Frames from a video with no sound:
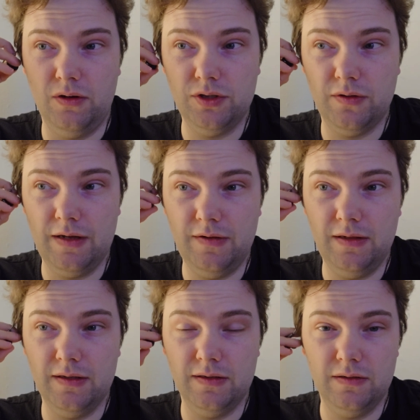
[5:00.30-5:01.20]
Also, I
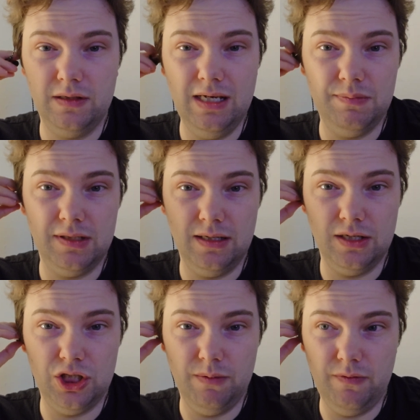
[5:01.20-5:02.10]
think the tips that they
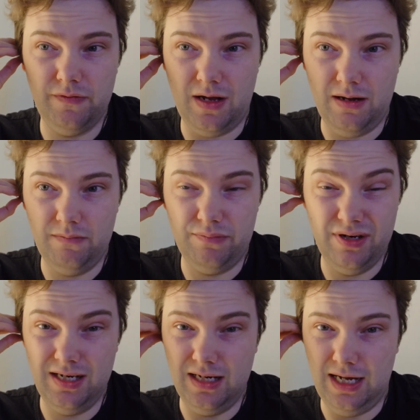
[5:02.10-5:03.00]
ship with are
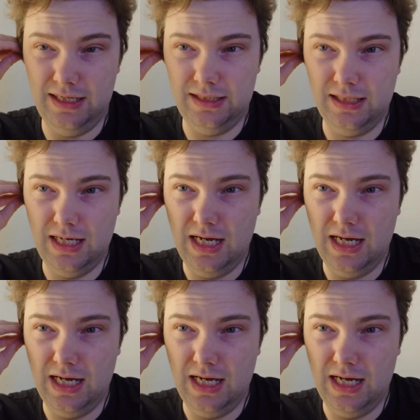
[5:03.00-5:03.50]
pretty nice.